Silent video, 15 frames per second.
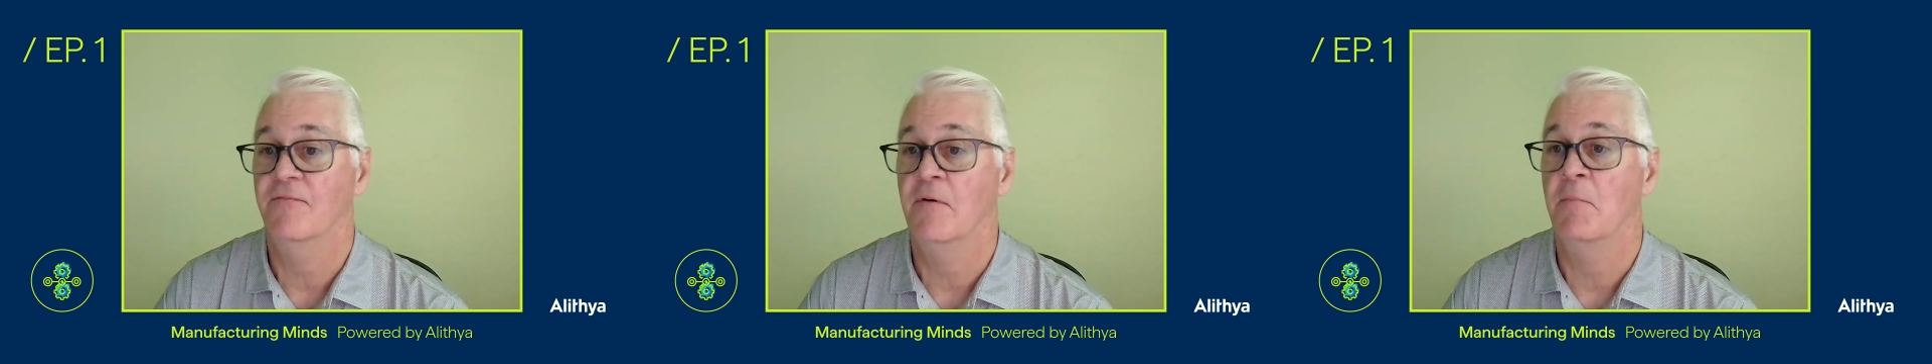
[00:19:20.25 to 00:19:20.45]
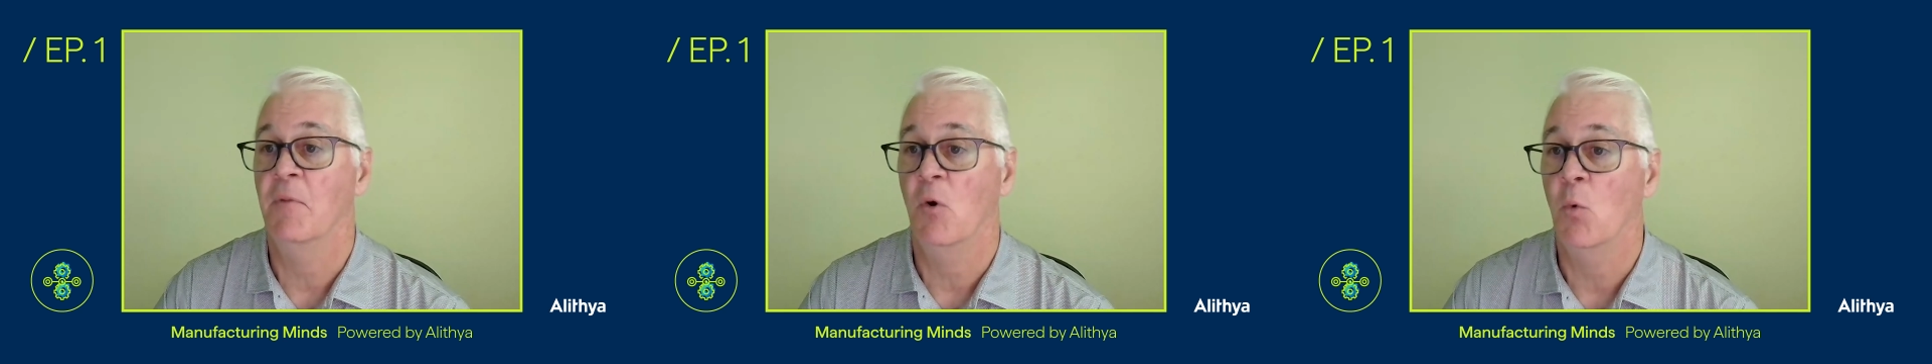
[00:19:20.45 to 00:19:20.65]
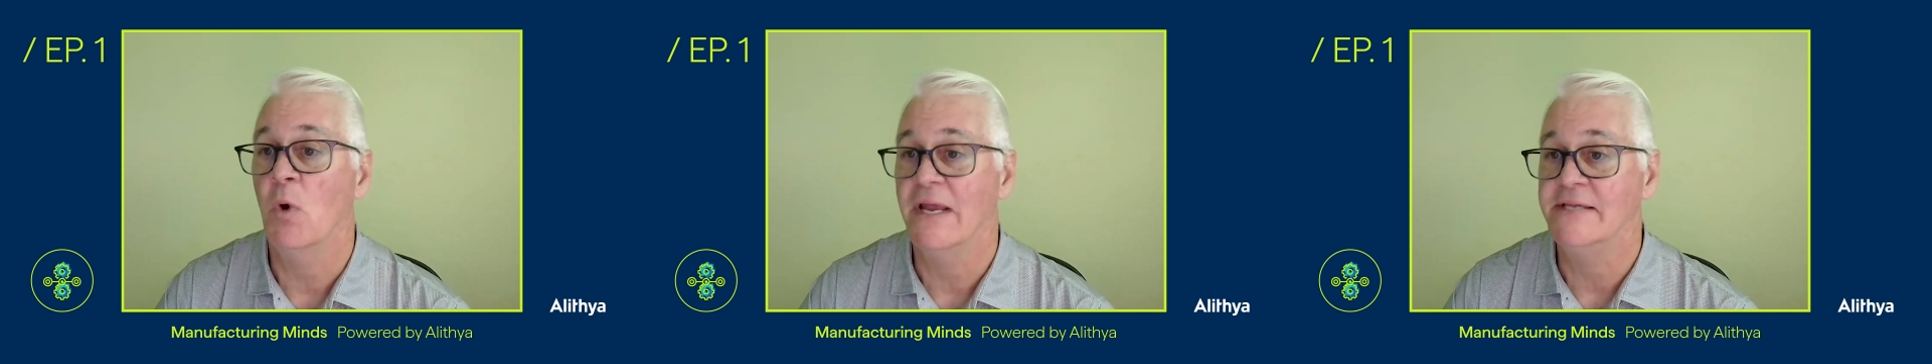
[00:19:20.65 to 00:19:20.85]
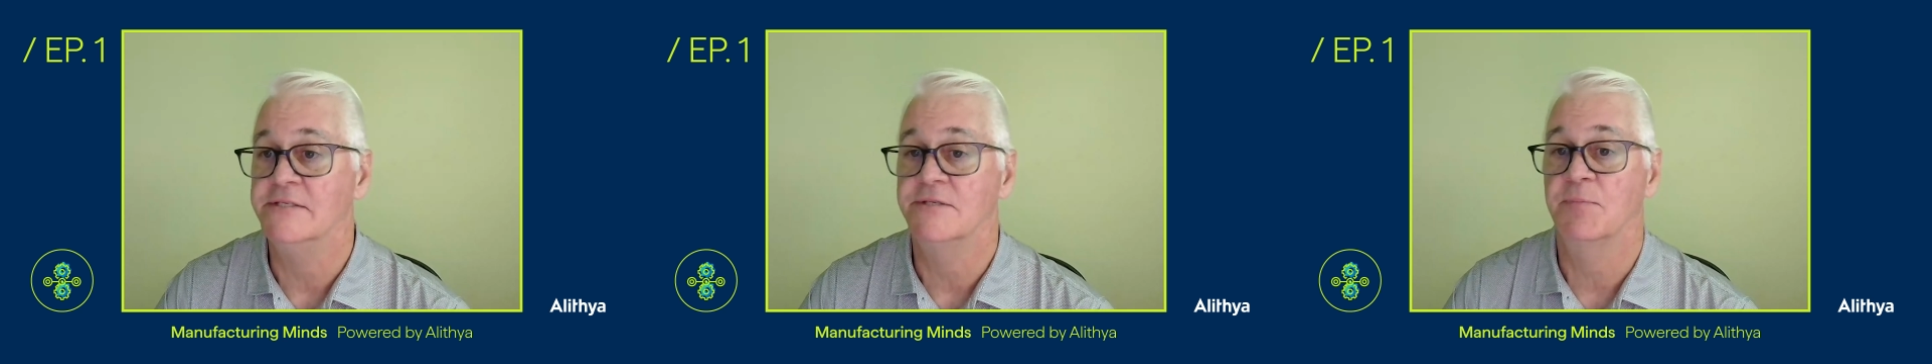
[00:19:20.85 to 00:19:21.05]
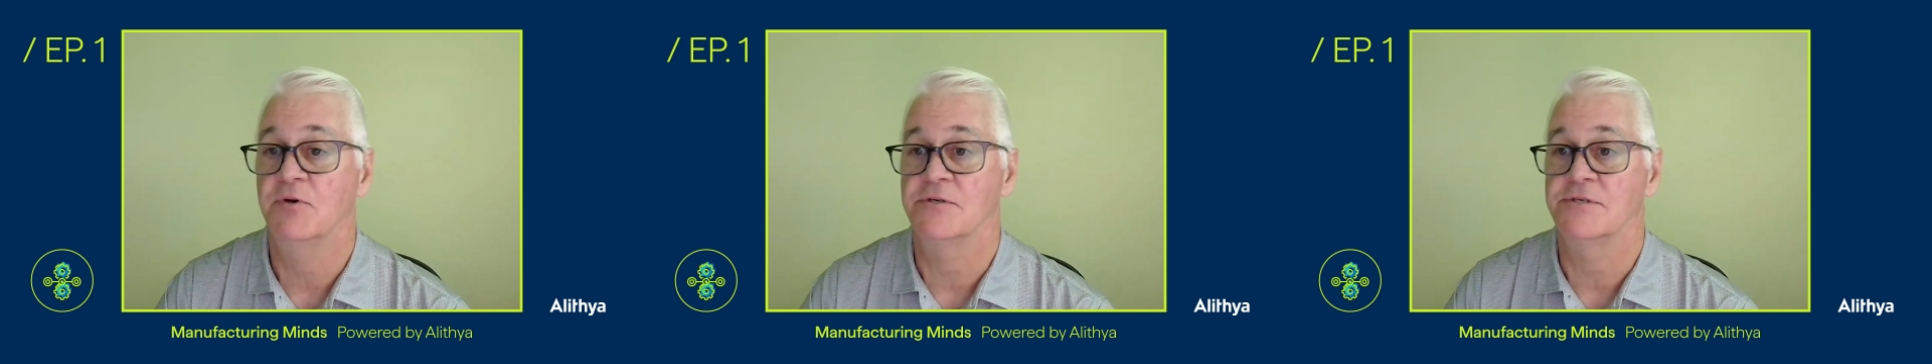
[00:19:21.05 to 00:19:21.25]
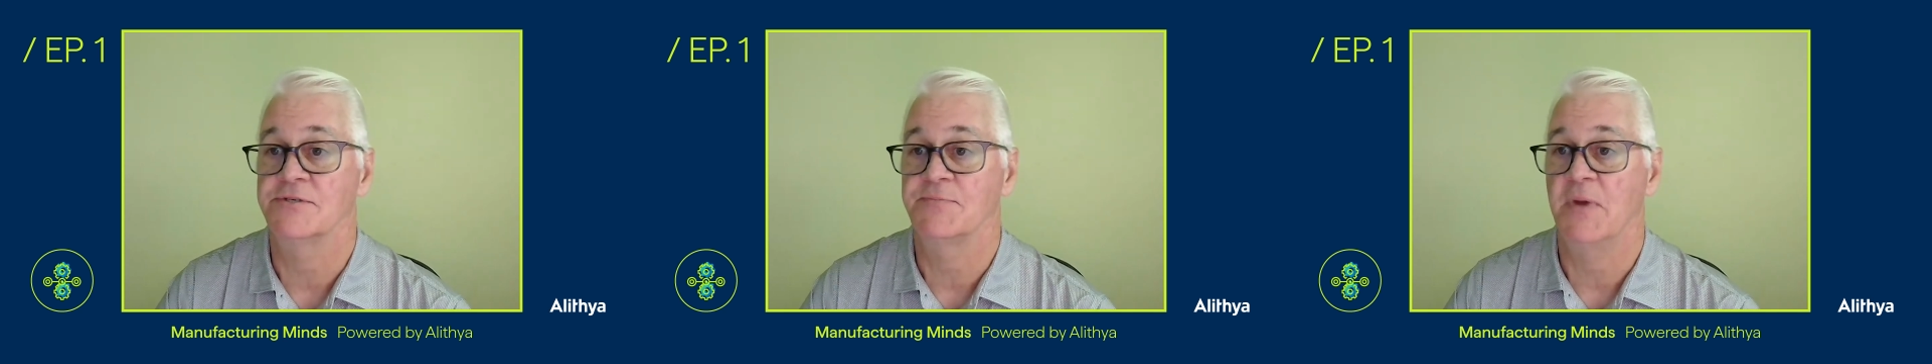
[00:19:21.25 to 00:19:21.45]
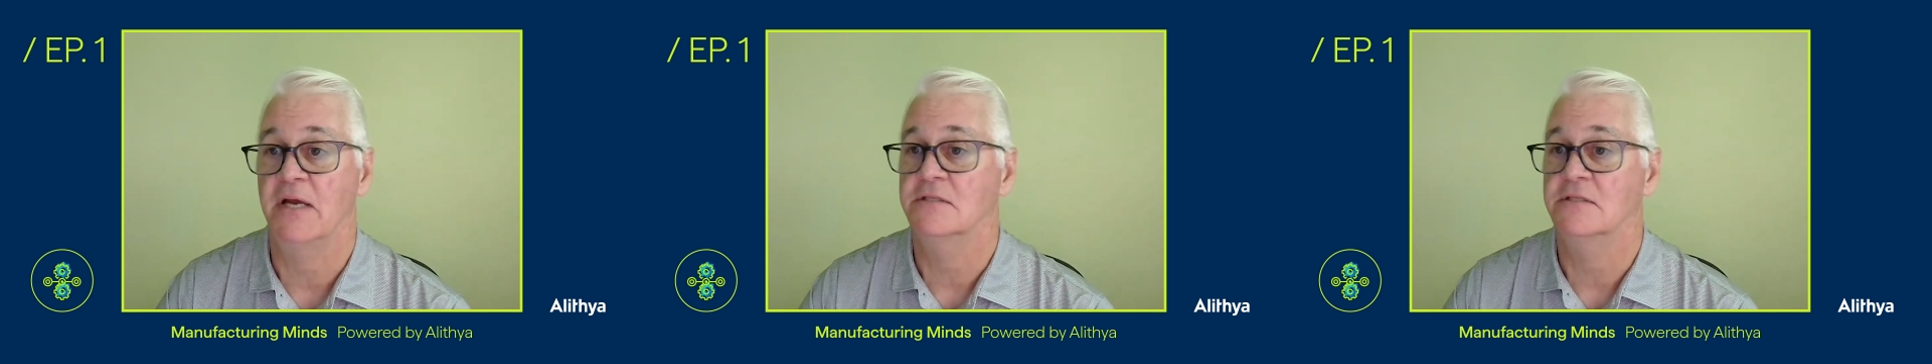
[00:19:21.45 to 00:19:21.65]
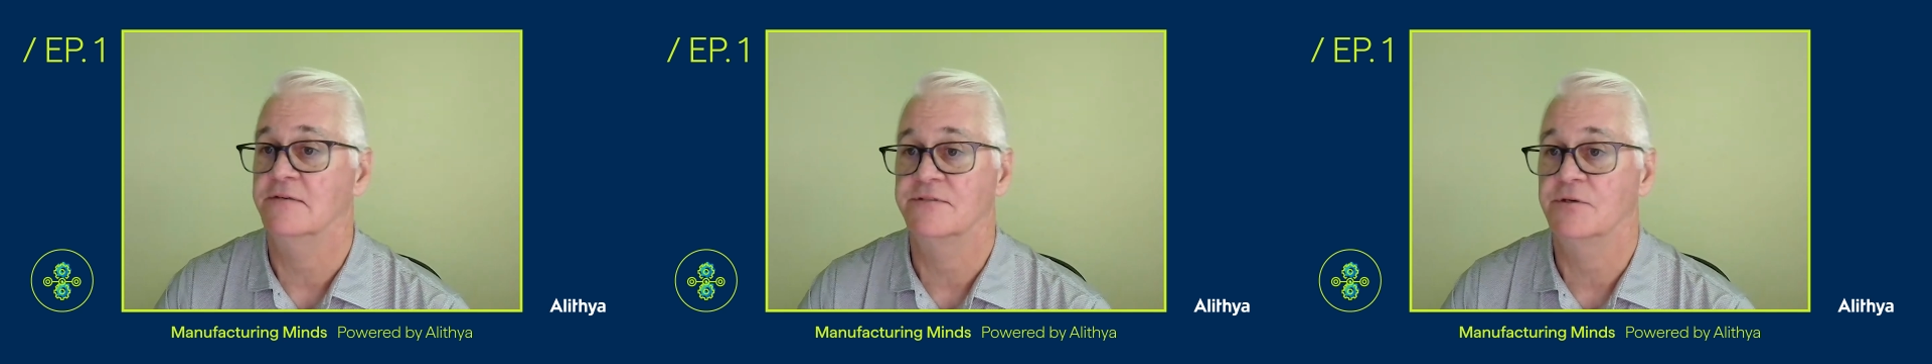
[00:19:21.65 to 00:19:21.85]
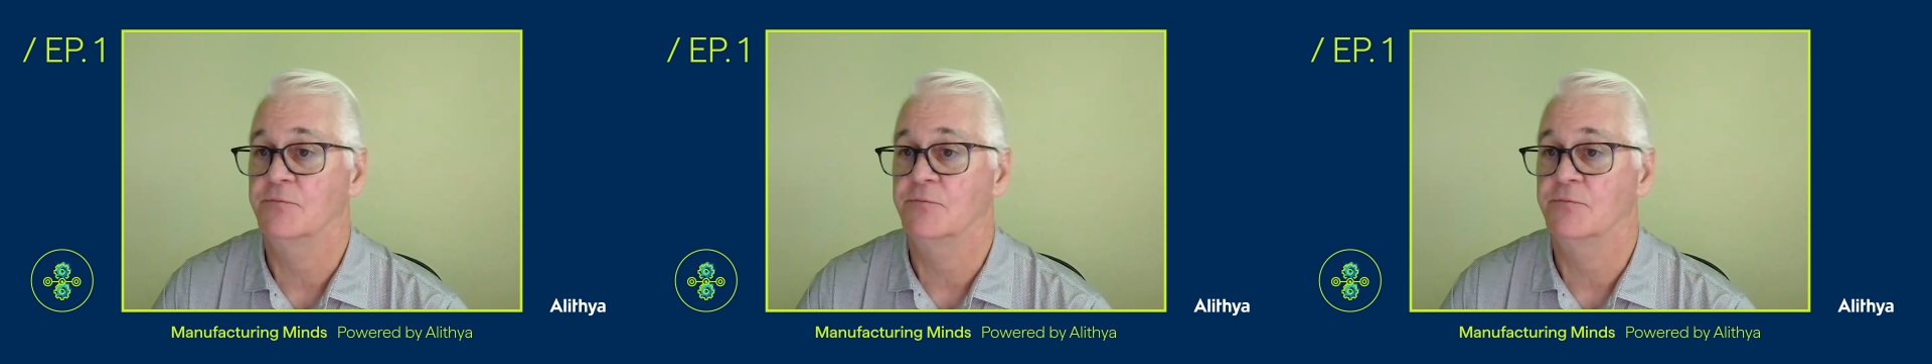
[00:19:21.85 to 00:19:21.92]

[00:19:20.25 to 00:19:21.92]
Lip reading: a waste perspective.